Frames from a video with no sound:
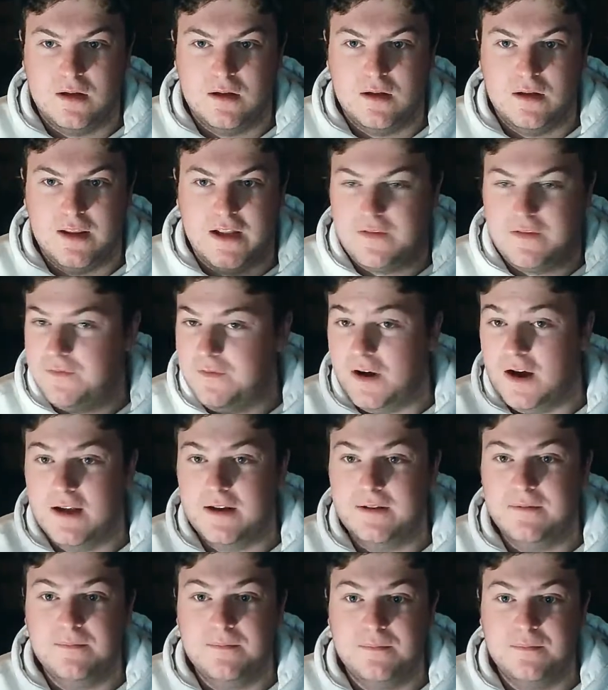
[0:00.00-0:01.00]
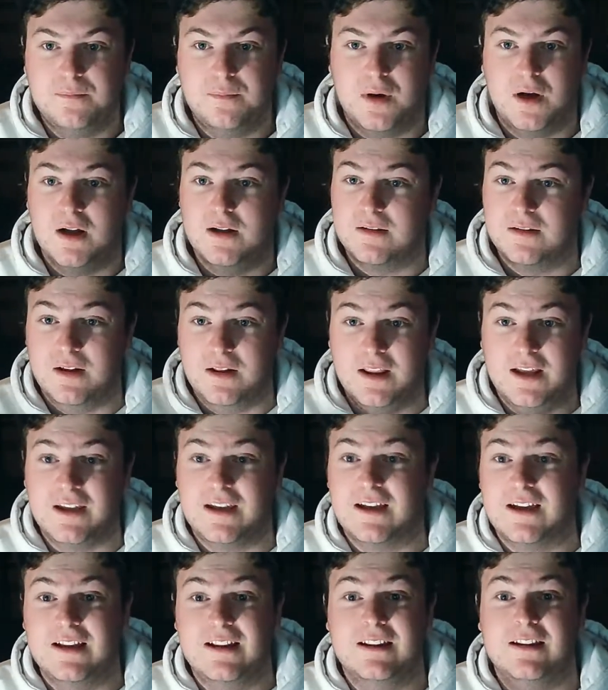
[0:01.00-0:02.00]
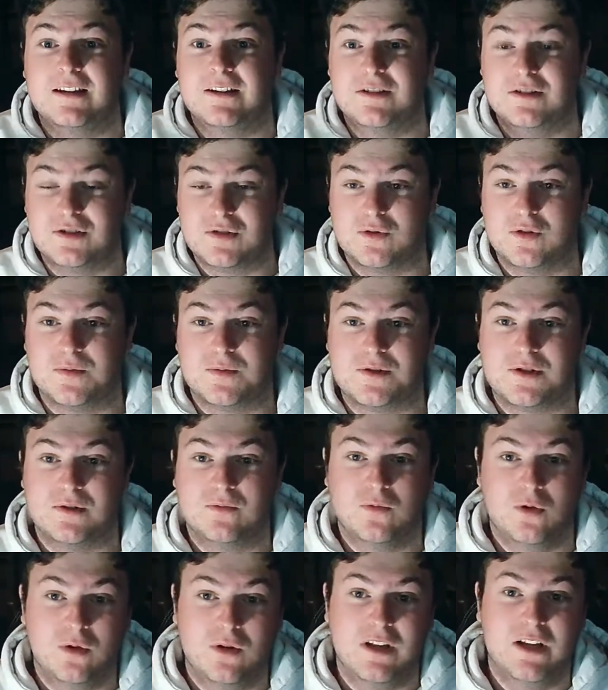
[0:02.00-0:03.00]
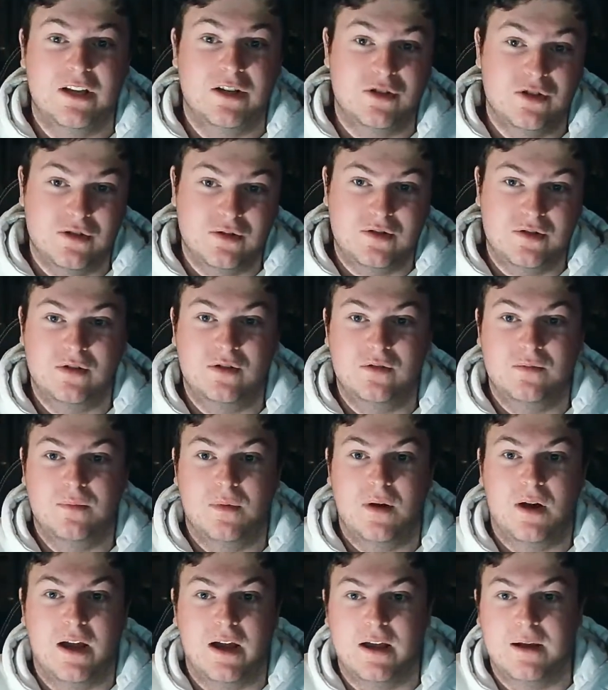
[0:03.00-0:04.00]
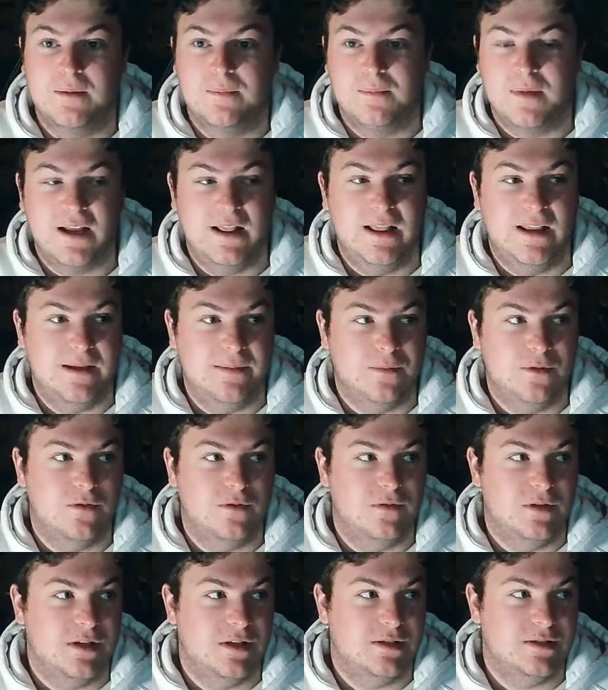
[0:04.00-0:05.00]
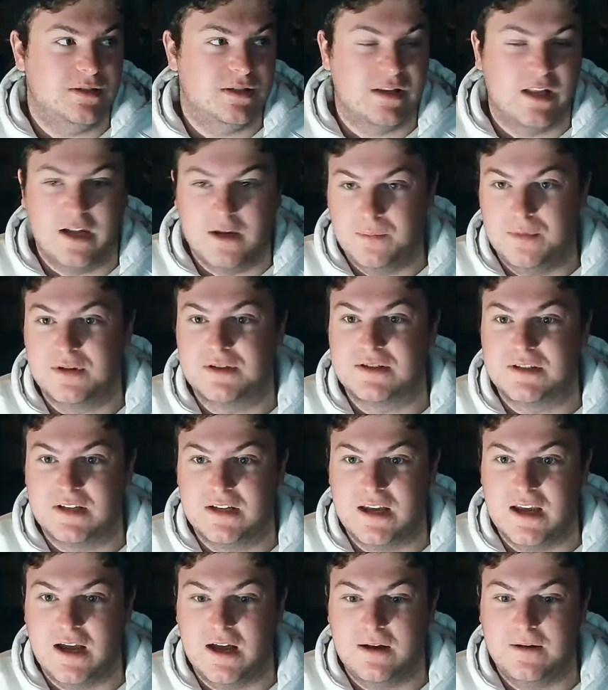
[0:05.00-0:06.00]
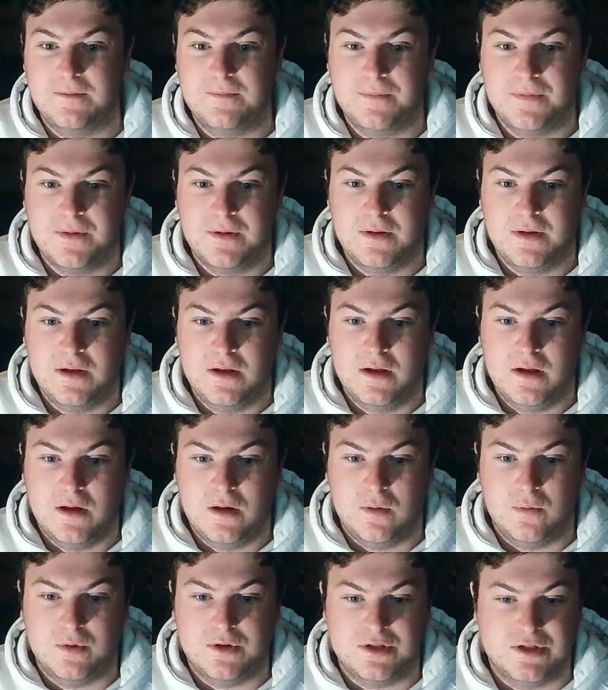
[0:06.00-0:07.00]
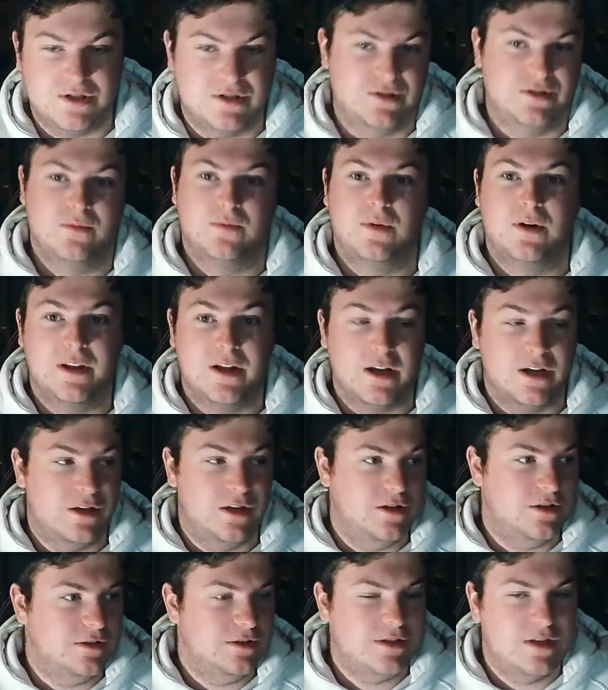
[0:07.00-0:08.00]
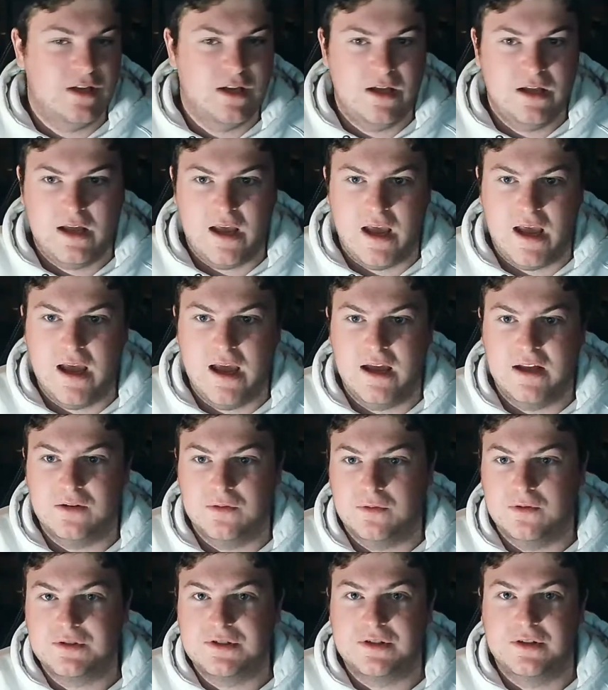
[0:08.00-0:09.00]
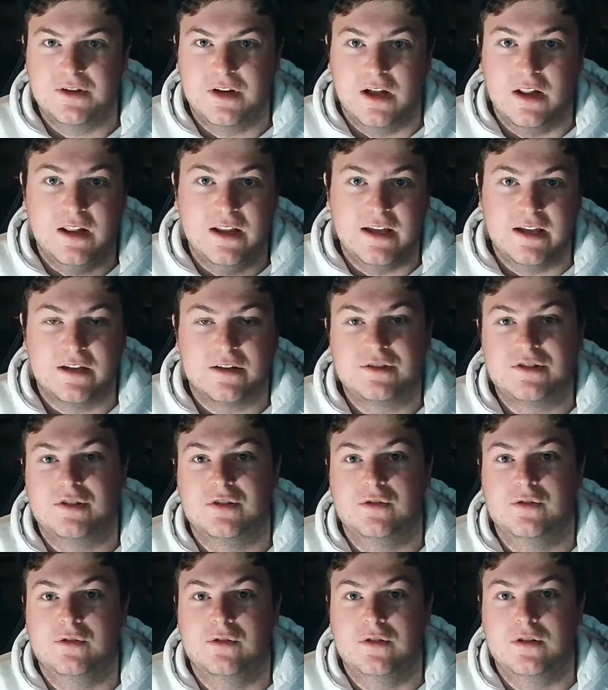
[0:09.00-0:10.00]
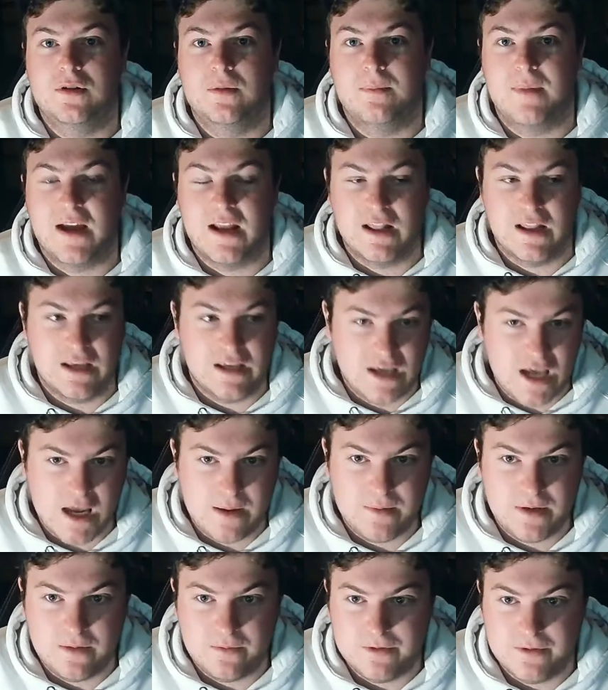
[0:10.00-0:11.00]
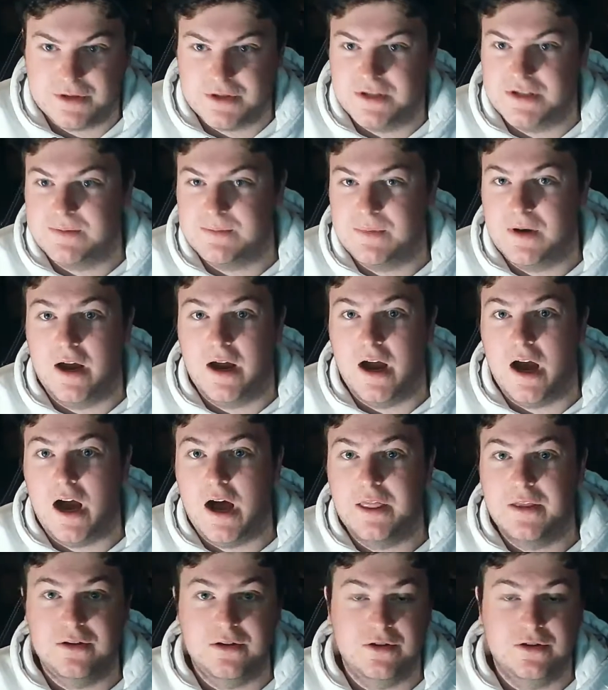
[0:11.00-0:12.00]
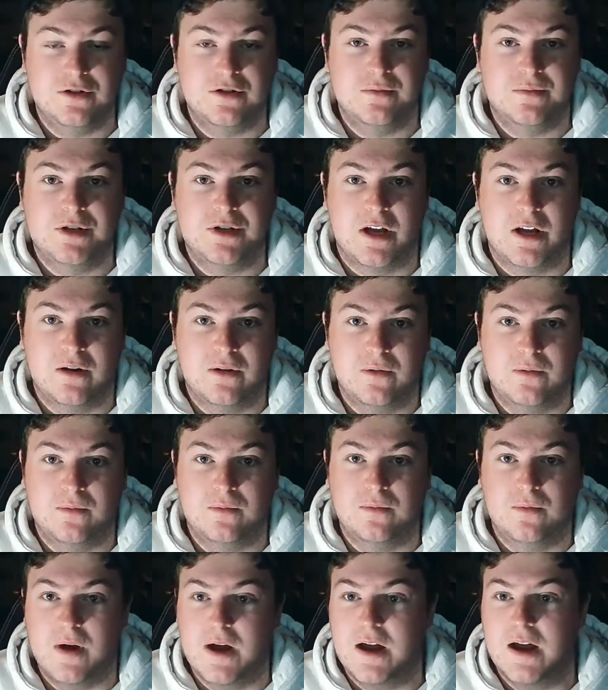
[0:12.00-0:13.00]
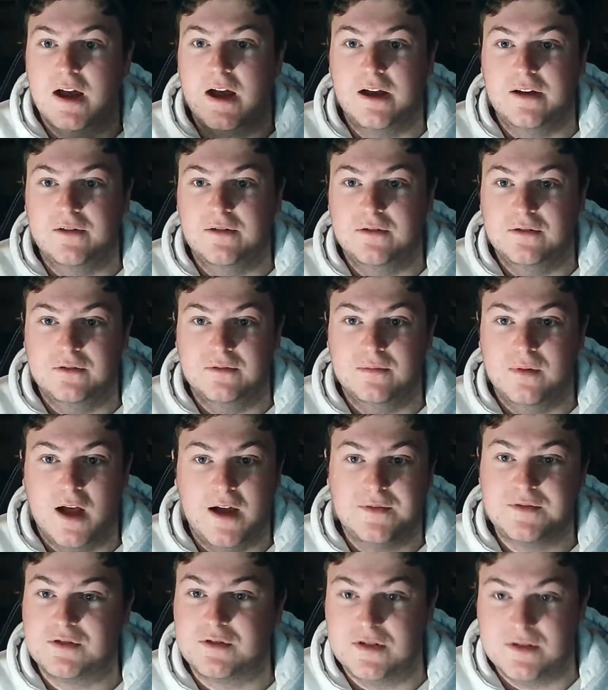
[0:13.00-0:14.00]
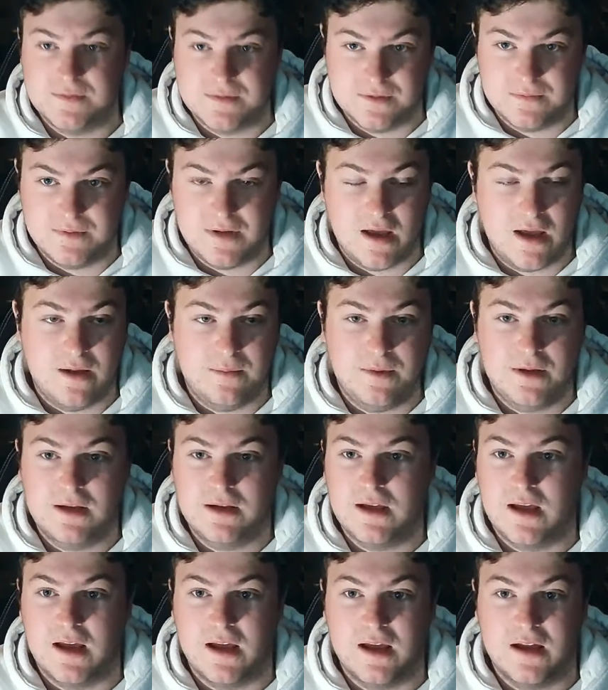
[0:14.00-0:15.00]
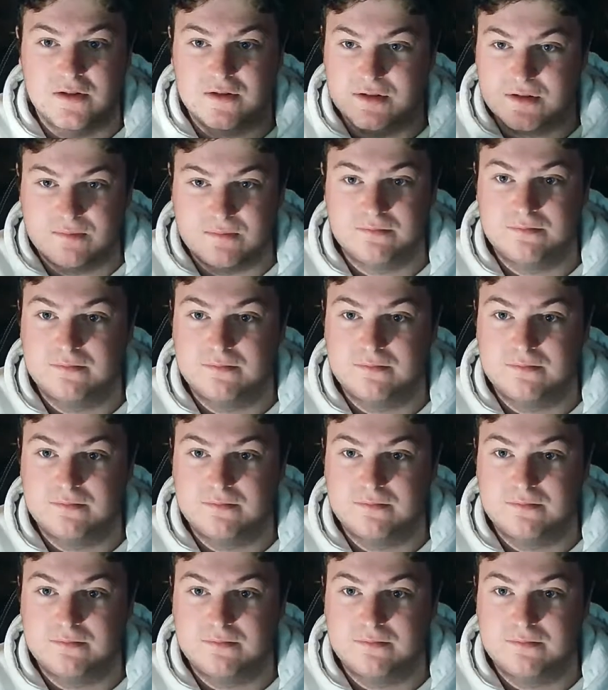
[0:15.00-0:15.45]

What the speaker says: that's fine. But the link in the description will lead you to my Mainly Movies Letterboxd account, which is the one that I use. And also a link to Mainly Gaming, which is my other YouTube channel where I do live streams of gaming and just